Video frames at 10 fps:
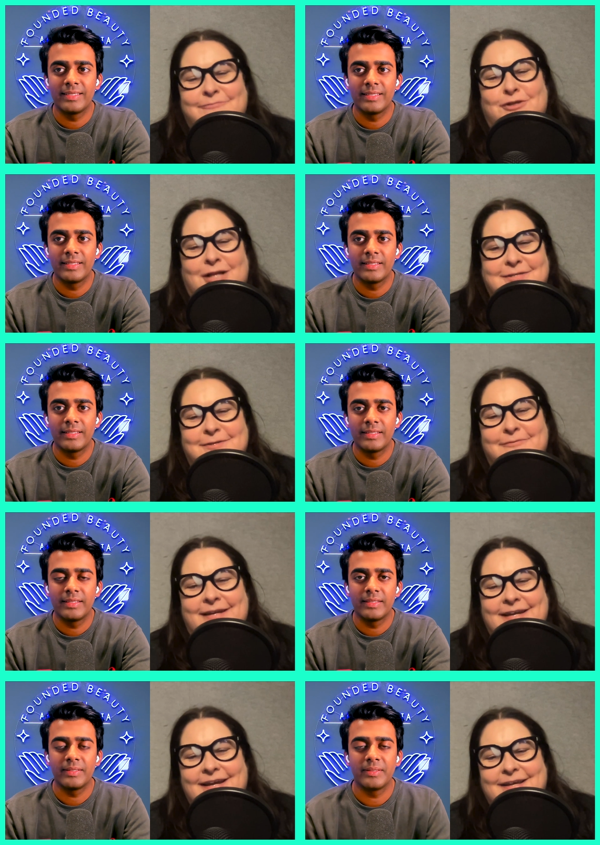Speaker 1: and
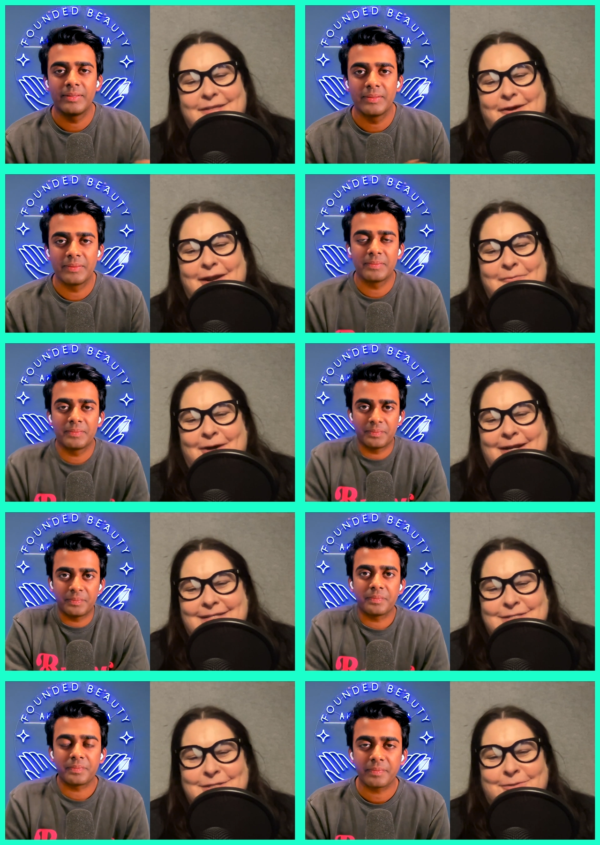philosophy. Thought I wanted
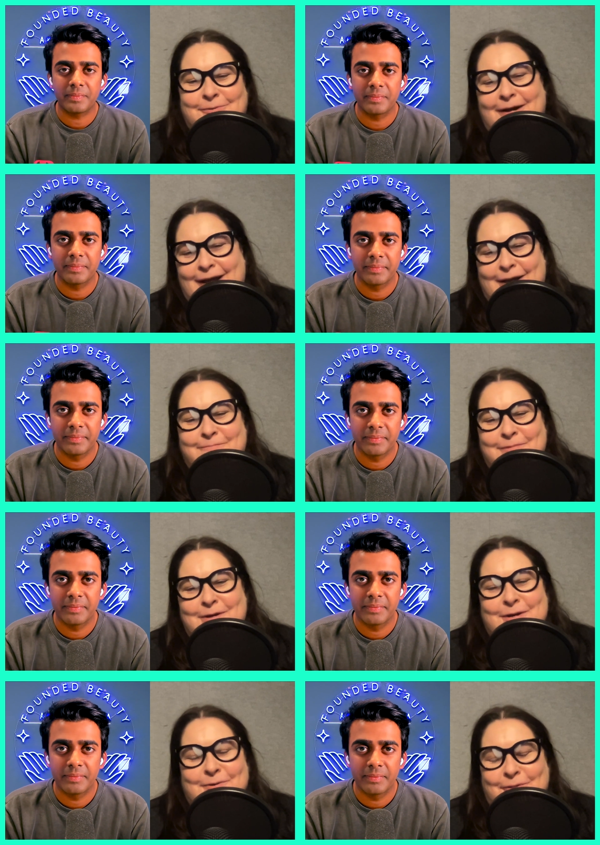to um,
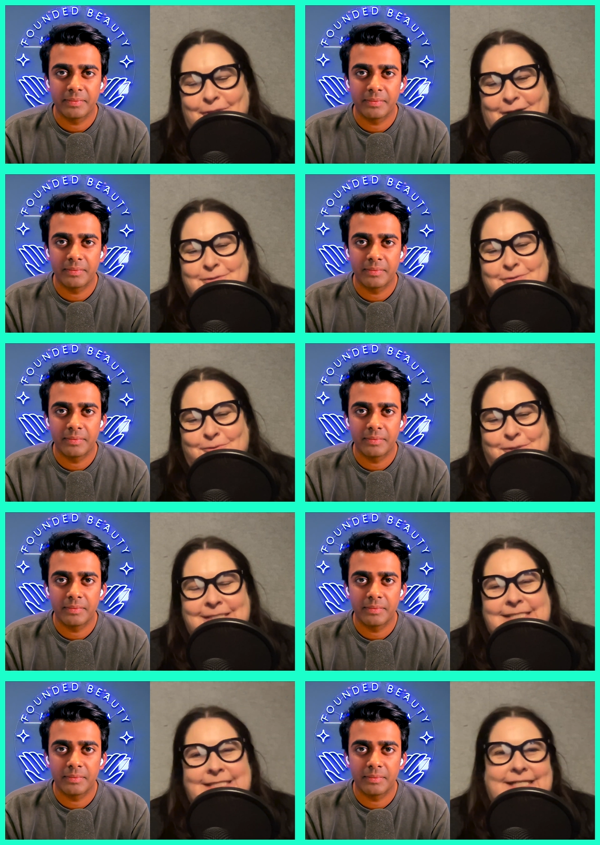go to law school,
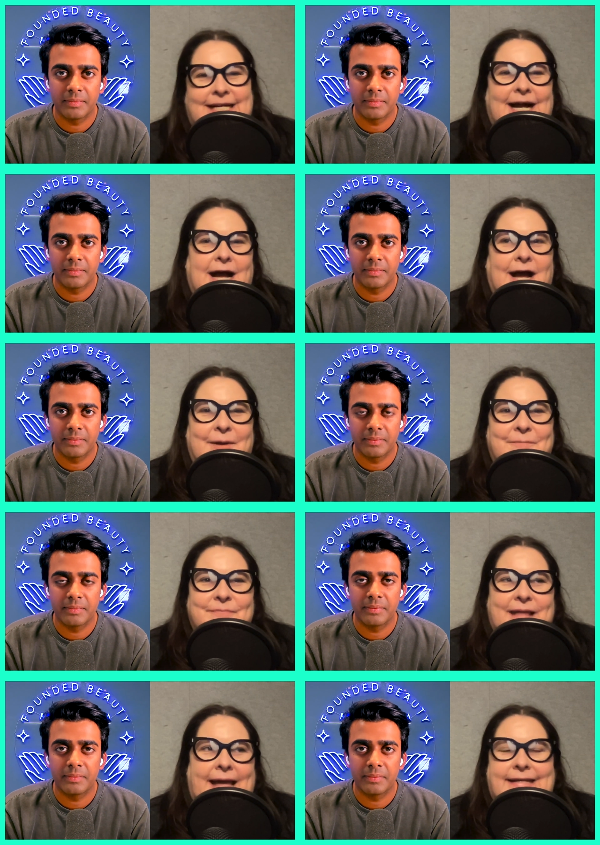
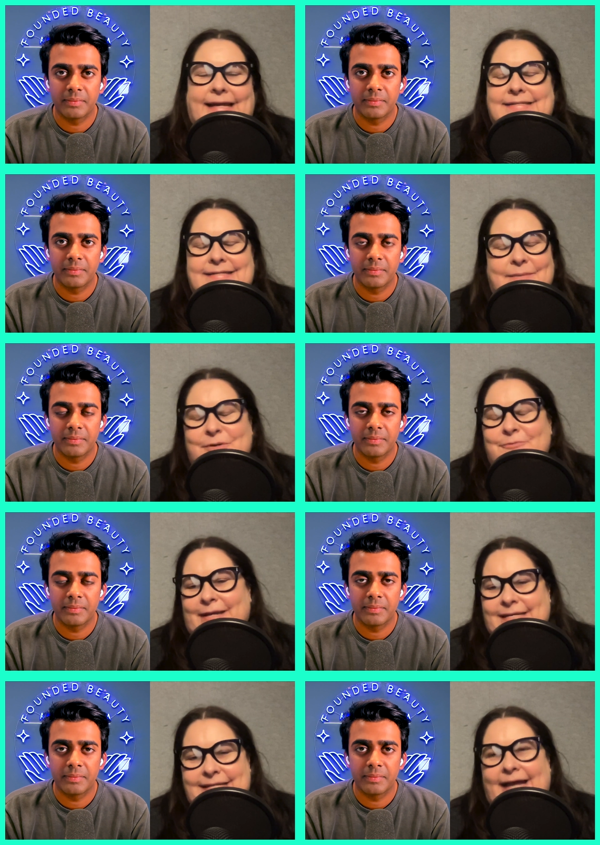um, and ended up in
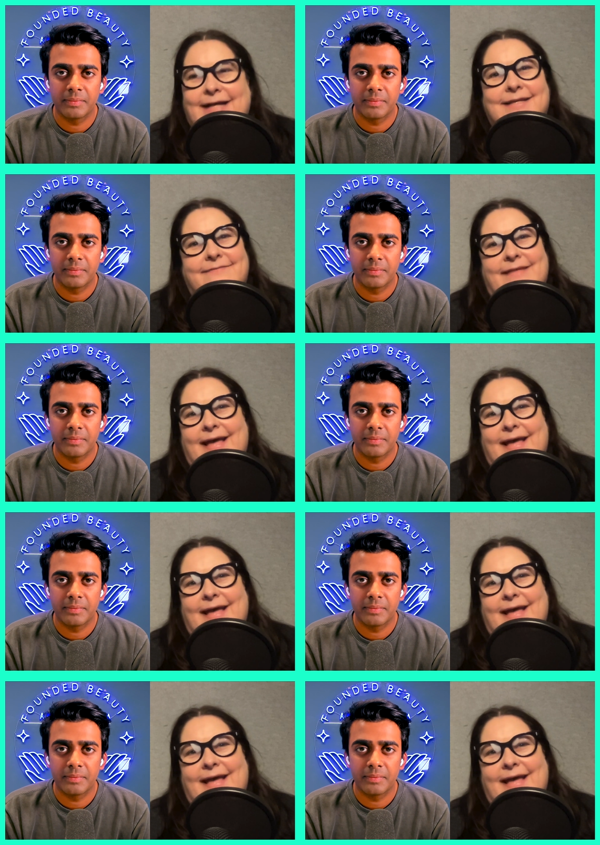retail, and